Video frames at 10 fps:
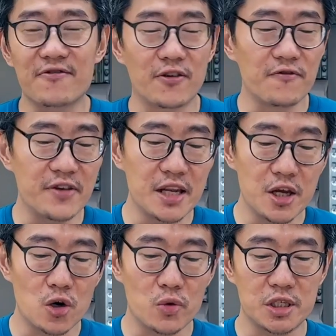for
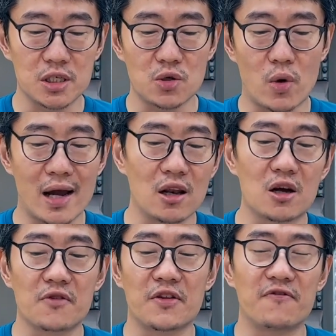video, which is why a
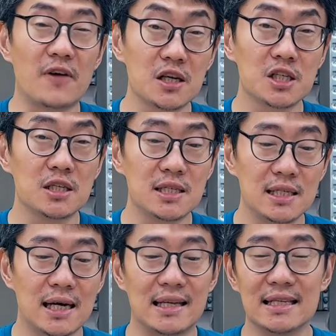lot of the functions
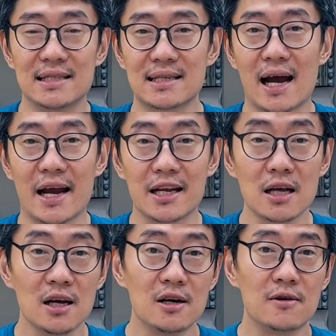here are designed
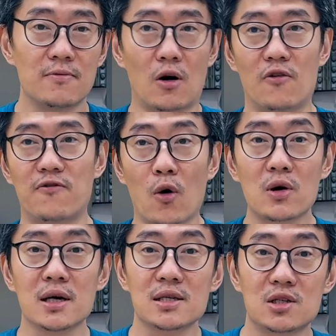or
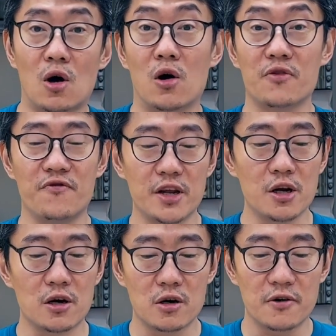focused on
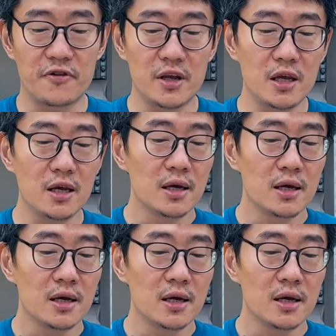videography.